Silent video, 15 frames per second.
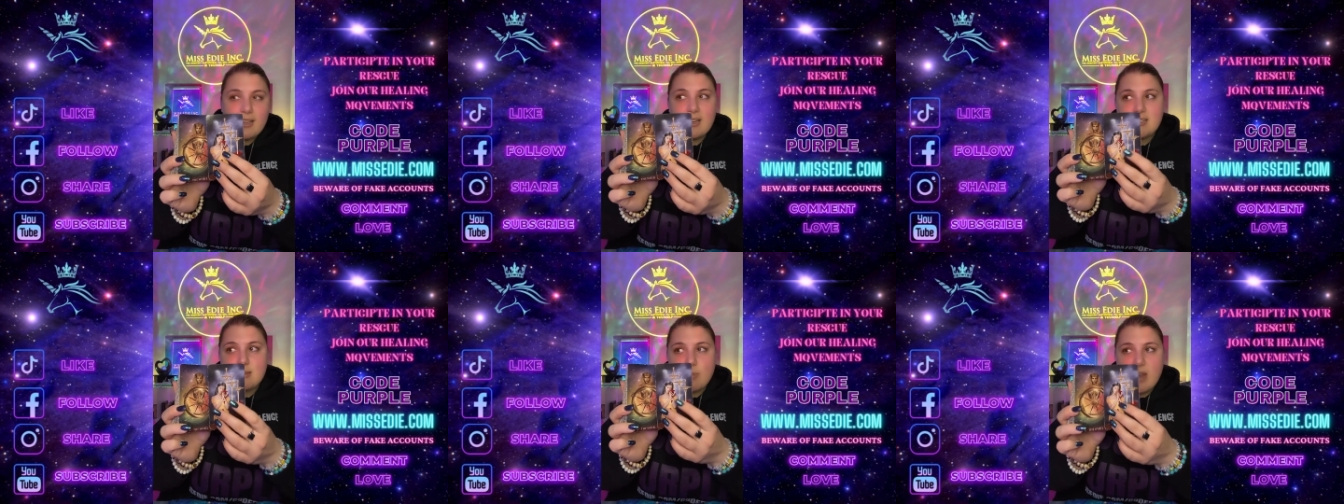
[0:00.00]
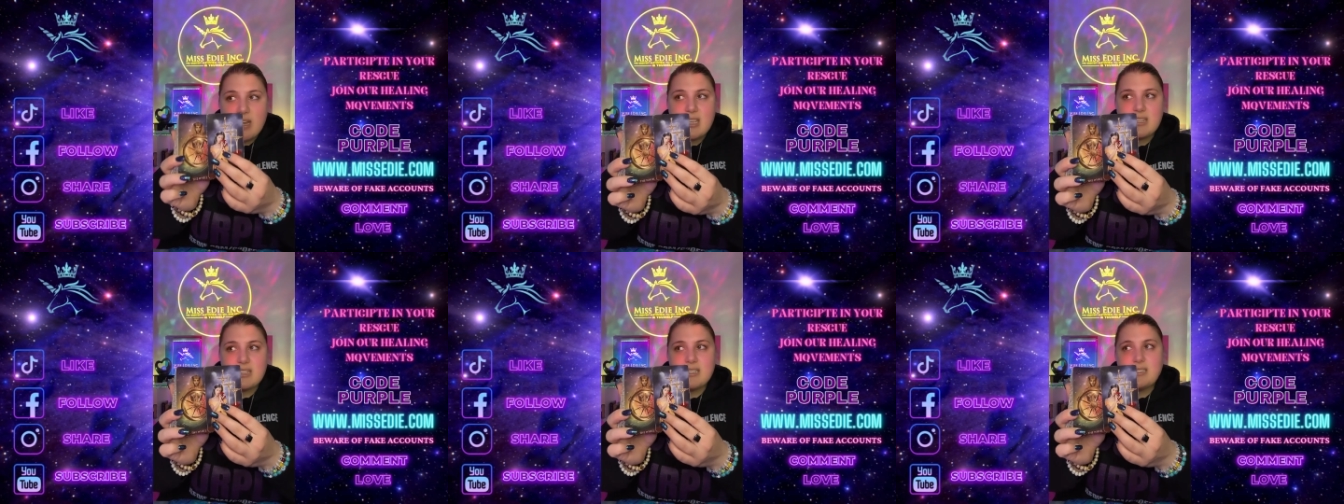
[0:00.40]
like
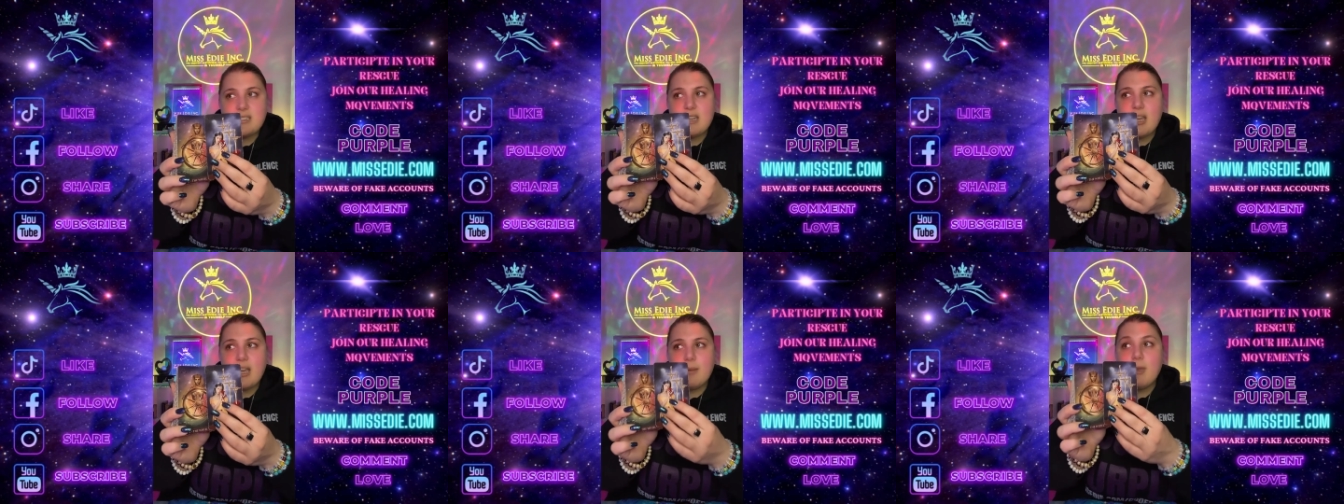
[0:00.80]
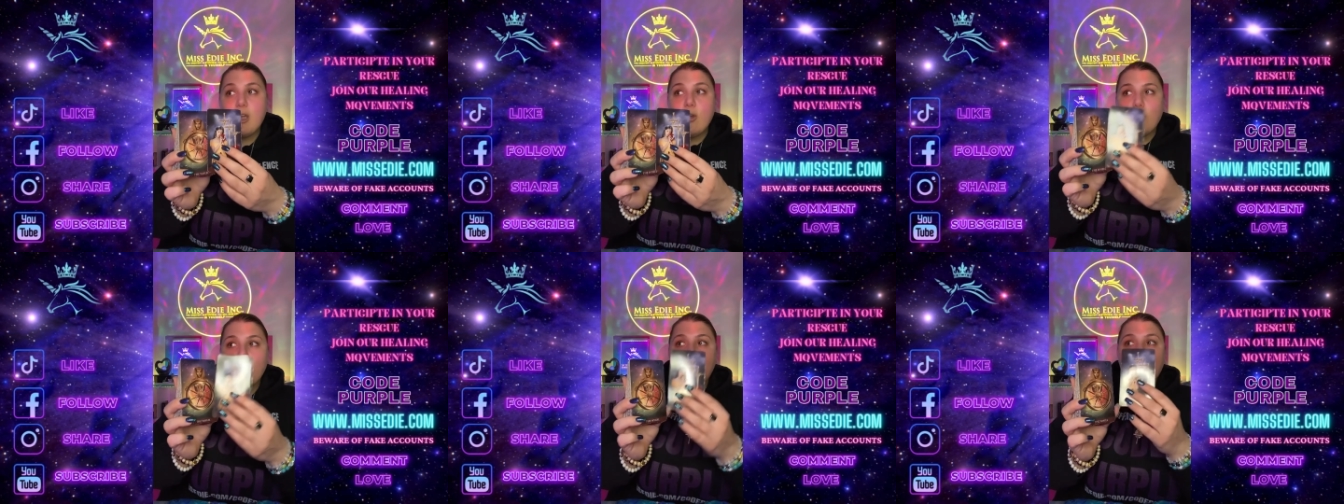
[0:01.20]
spending this time
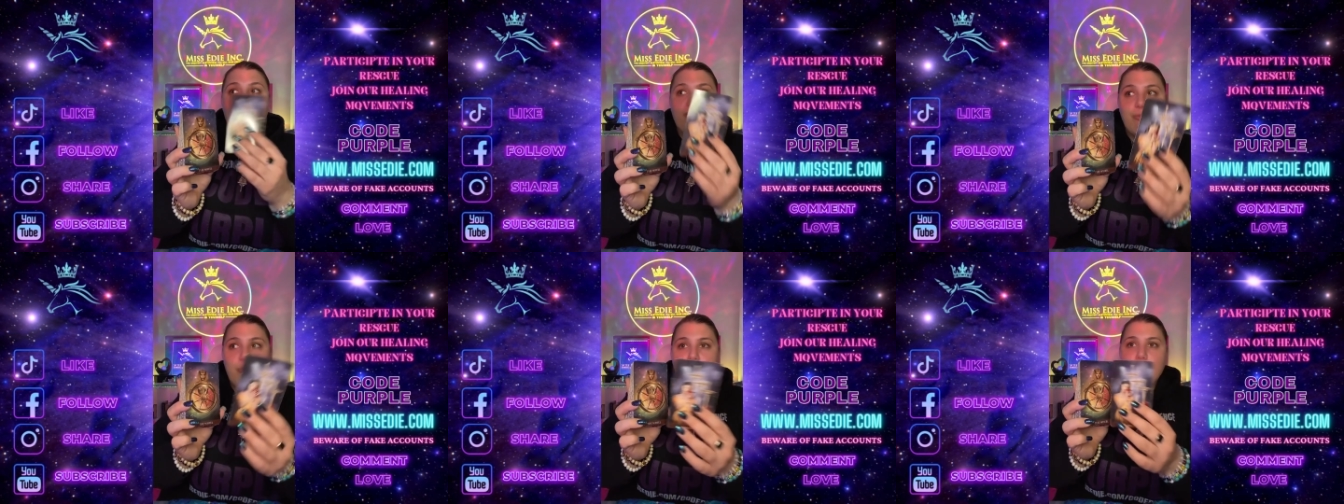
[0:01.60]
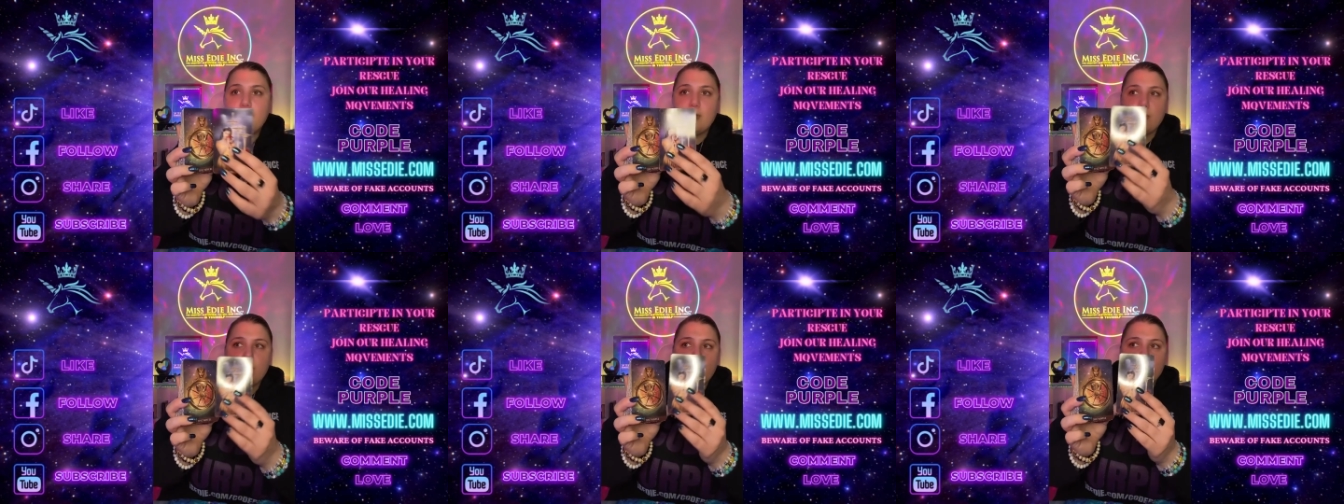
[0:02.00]
or give
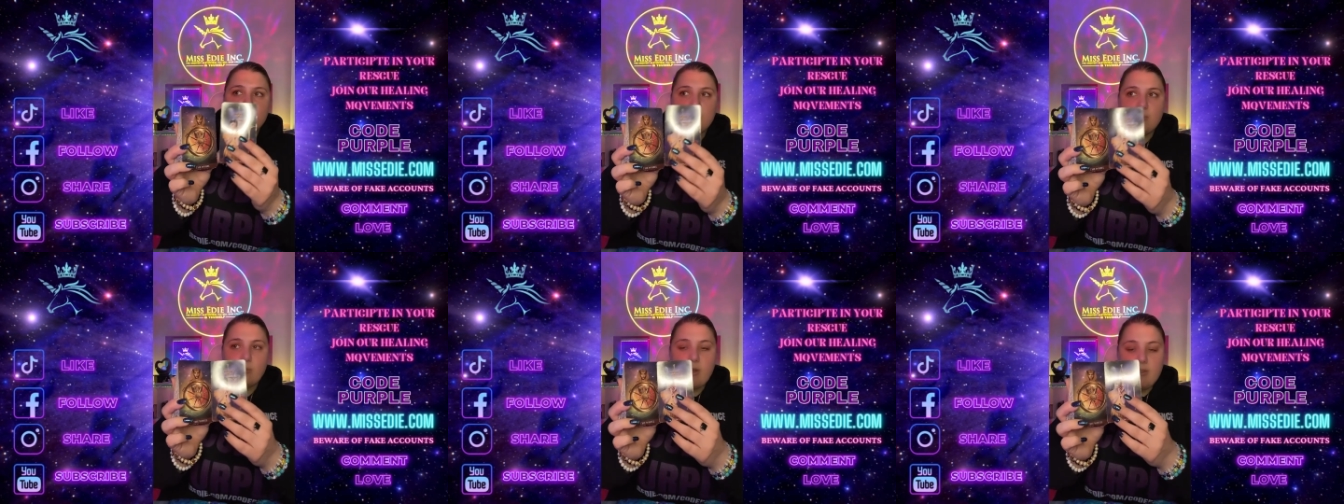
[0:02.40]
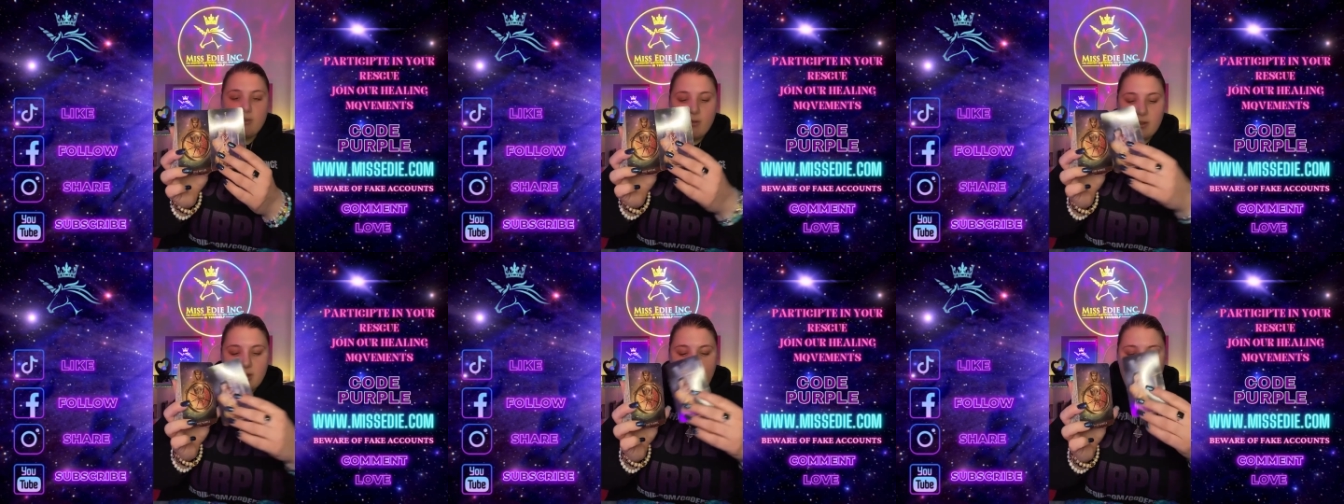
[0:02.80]
people the roses while
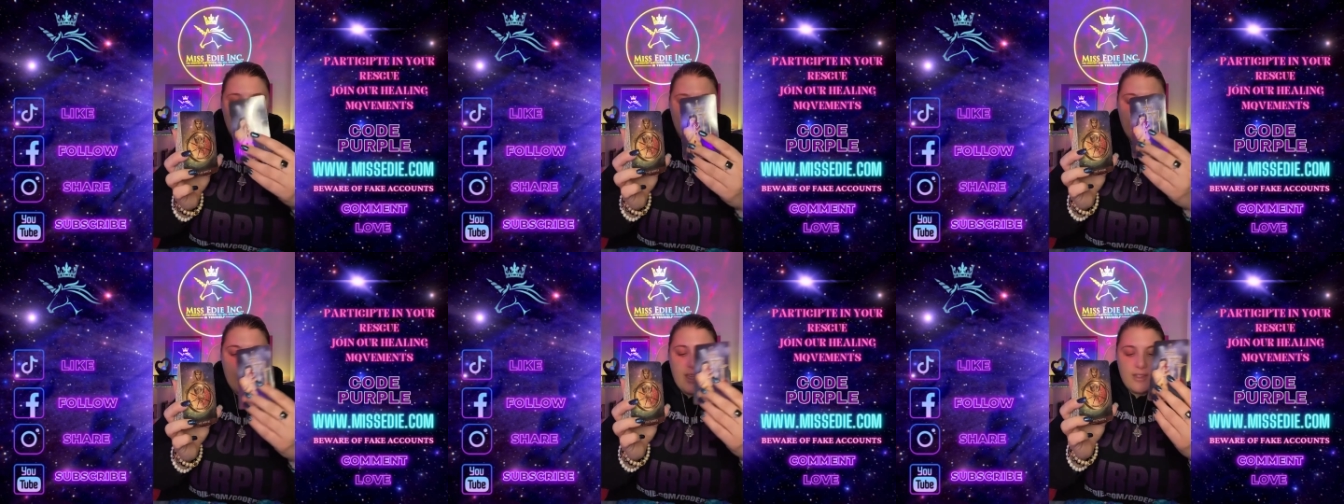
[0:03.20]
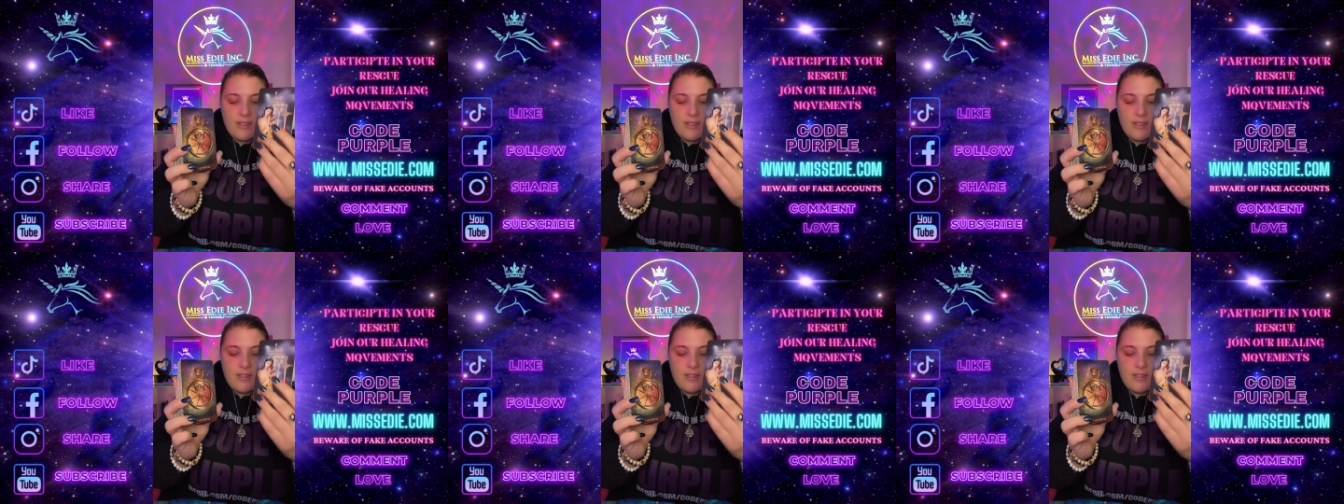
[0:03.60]
they're alive.